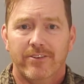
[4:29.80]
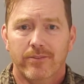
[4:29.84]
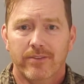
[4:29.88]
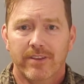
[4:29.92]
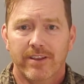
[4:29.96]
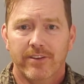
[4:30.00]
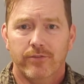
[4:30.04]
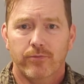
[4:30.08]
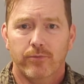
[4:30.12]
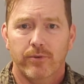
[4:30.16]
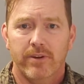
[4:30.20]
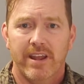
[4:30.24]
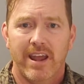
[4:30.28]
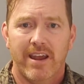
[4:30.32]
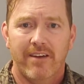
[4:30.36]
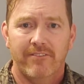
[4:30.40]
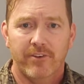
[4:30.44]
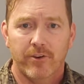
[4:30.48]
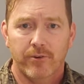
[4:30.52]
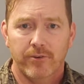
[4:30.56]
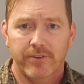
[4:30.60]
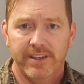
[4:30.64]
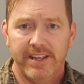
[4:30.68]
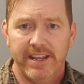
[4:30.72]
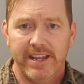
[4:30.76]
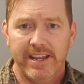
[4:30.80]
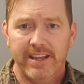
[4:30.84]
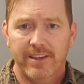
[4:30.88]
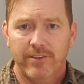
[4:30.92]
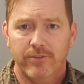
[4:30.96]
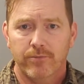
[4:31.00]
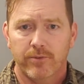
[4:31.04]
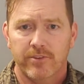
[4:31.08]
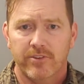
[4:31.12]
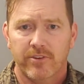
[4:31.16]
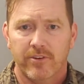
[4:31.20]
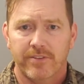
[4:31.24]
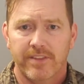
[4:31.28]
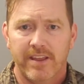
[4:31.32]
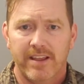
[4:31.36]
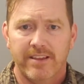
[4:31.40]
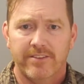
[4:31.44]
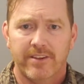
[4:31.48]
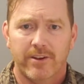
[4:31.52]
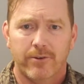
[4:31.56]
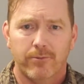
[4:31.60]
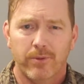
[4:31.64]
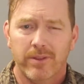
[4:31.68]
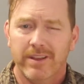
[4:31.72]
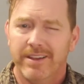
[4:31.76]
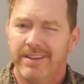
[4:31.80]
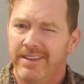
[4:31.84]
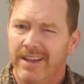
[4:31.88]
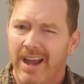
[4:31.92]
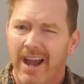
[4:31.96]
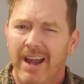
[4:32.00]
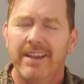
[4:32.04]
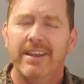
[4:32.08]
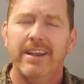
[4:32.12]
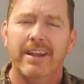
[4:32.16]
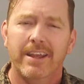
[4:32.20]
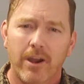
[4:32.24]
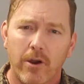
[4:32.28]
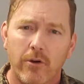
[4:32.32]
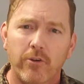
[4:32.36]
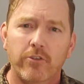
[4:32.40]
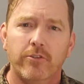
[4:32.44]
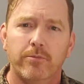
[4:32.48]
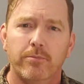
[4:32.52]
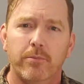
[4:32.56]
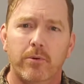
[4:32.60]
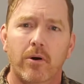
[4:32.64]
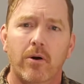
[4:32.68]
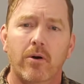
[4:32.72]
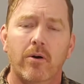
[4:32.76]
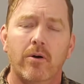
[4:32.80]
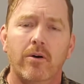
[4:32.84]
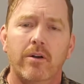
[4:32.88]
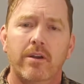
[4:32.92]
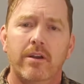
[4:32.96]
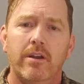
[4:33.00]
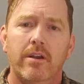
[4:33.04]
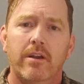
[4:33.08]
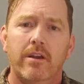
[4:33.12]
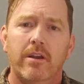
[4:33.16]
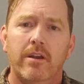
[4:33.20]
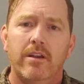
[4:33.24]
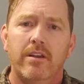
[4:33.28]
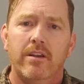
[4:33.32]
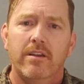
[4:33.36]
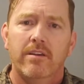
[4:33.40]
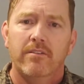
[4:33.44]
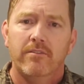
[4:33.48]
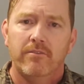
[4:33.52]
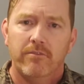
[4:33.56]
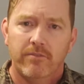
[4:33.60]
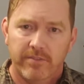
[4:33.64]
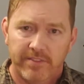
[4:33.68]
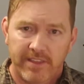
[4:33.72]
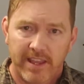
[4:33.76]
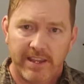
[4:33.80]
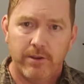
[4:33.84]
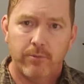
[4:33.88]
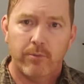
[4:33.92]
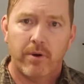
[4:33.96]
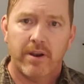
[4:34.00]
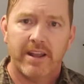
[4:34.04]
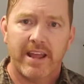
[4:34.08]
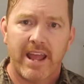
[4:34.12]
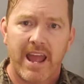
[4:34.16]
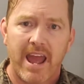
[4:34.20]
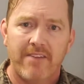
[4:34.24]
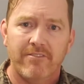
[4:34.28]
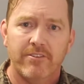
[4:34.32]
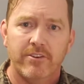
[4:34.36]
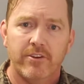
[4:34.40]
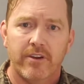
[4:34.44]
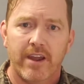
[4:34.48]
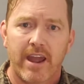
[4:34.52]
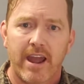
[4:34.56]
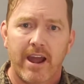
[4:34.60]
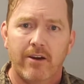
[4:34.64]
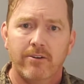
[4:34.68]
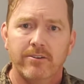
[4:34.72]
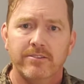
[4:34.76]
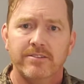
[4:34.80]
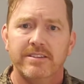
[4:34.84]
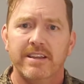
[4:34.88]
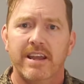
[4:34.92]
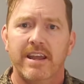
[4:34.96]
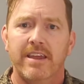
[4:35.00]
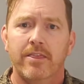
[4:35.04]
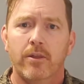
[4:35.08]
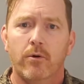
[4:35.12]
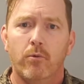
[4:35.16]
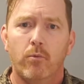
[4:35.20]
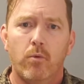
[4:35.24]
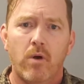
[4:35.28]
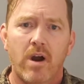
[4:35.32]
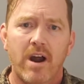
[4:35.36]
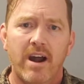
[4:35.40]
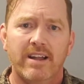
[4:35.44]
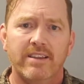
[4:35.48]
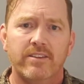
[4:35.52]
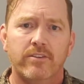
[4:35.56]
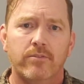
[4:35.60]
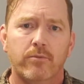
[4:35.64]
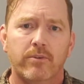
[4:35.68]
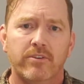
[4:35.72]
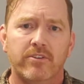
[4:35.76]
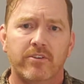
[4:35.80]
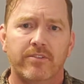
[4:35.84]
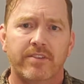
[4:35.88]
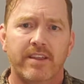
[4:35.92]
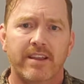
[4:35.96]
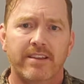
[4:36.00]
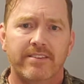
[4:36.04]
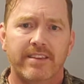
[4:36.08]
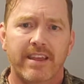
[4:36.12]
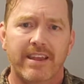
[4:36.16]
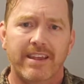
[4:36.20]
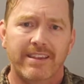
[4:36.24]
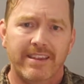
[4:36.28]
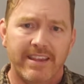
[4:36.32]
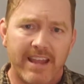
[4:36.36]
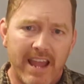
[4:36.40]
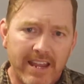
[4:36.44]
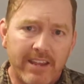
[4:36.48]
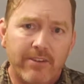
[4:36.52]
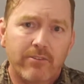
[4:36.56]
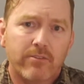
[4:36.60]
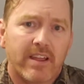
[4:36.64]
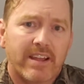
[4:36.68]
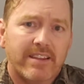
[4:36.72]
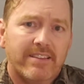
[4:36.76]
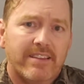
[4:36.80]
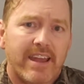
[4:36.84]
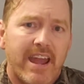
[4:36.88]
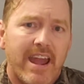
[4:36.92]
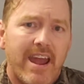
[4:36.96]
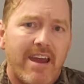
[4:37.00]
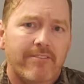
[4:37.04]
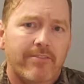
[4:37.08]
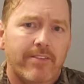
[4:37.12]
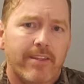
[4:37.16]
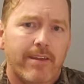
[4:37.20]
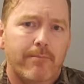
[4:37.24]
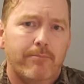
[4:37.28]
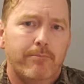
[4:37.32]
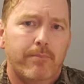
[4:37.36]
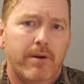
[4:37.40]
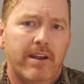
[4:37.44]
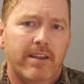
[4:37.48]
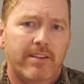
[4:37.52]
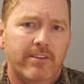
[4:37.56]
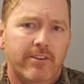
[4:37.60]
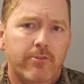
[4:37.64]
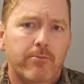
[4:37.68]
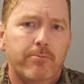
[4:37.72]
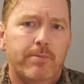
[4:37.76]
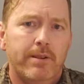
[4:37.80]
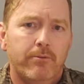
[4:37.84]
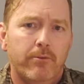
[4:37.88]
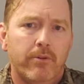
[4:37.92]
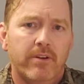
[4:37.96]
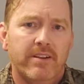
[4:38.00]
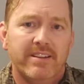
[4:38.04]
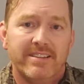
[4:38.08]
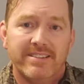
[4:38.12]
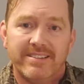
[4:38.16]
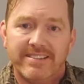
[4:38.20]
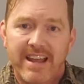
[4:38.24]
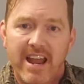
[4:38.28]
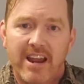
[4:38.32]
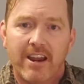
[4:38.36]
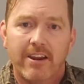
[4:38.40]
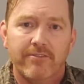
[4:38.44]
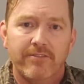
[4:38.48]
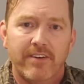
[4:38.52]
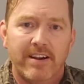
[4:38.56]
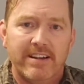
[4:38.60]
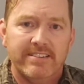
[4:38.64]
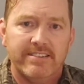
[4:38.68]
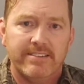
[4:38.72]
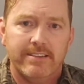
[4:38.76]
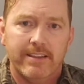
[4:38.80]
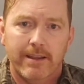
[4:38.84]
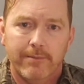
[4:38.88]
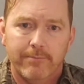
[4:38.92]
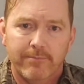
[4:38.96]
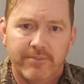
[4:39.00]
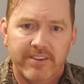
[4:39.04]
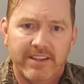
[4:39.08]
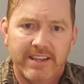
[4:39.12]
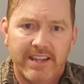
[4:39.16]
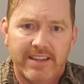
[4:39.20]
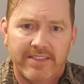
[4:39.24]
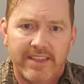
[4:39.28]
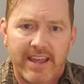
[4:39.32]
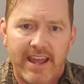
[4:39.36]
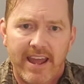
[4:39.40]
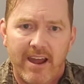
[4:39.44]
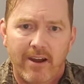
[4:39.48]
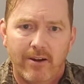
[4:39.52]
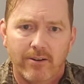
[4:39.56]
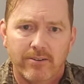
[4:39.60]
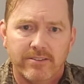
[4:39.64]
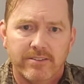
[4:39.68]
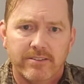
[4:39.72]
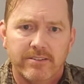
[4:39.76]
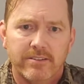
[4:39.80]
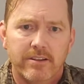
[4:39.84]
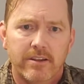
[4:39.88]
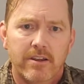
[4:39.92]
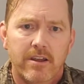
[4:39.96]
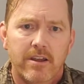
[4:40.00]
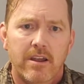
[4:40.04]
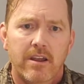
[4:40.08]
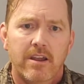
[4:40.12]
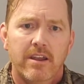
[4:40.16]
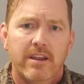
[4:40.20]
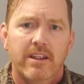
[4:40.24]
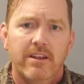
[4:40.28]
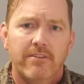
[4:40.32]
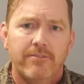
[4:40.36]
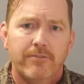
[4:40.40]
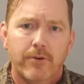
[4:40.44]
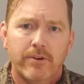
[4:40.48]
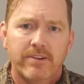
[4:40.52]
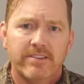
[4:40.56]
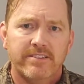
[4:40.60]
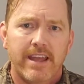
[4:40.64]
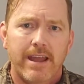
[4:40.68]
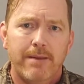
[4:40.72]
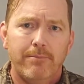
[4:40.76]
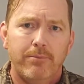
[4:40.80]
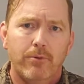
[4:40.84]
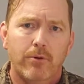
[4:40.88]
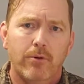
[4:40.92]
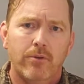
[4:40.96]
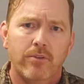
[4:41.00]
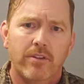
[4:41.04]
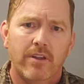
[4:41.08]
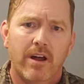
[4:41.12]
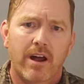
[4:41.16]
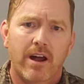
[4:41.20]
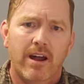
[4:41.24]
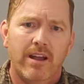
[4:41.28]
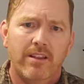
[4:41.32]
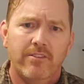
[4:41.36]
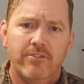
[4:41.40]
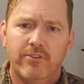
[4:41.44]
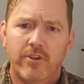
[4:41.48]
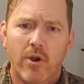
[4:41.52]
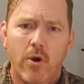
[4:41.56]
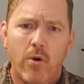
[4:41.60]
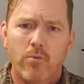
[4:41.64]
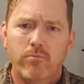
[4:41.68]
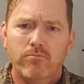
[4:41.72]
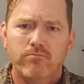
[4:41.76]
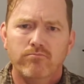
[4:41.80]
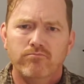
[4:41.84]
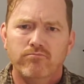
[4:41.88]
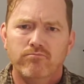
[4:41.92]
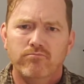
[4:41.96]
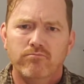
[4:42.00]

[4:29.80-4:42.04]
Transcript: your list where you have your needs, which are things that are really non-negotiable that you want to have in your house, and the wants, which are things that, yeah, you'd like to have them, but you'd be willing to sacrifice them to get the house. You know, for example, don't